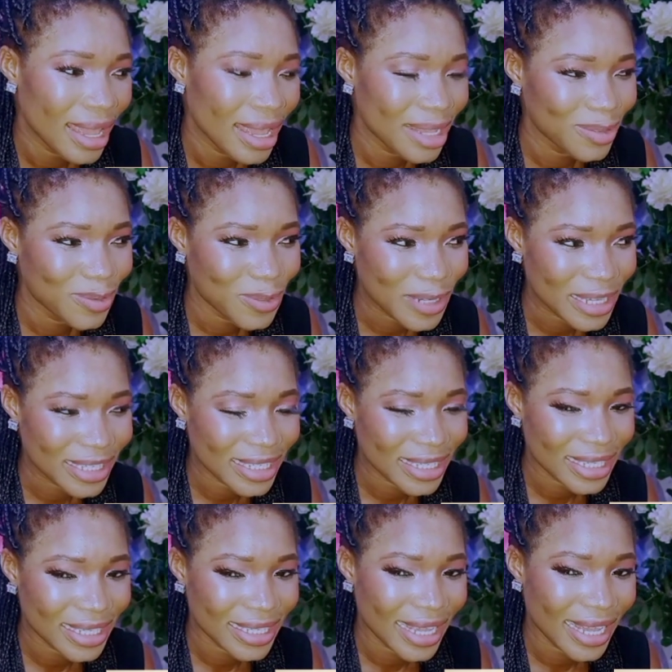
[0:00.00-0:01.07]

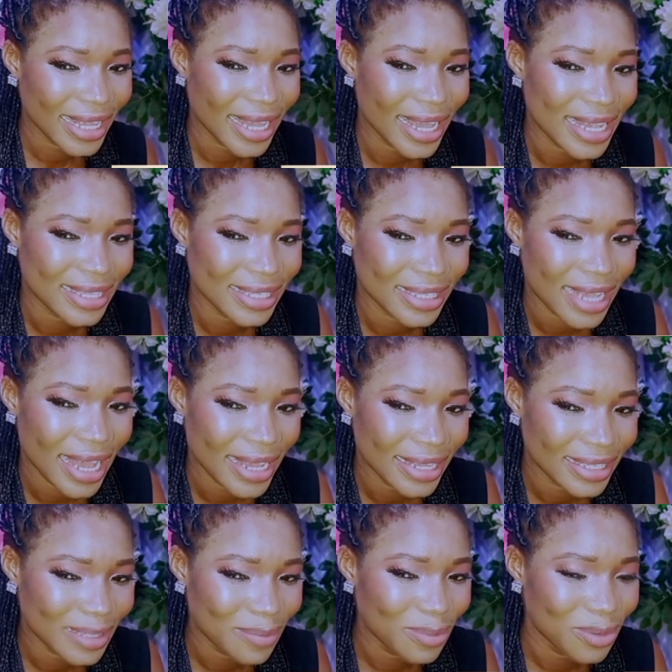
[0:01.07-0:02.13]
interesting and
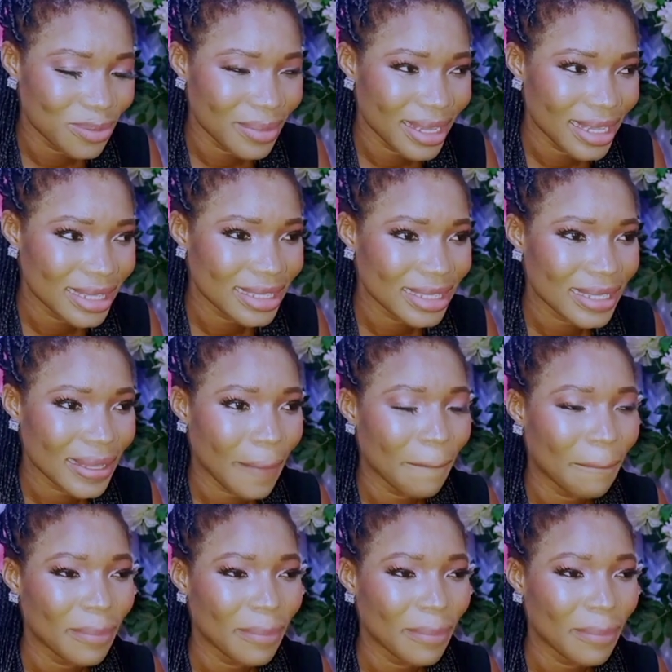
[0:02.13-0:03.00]
exciting moments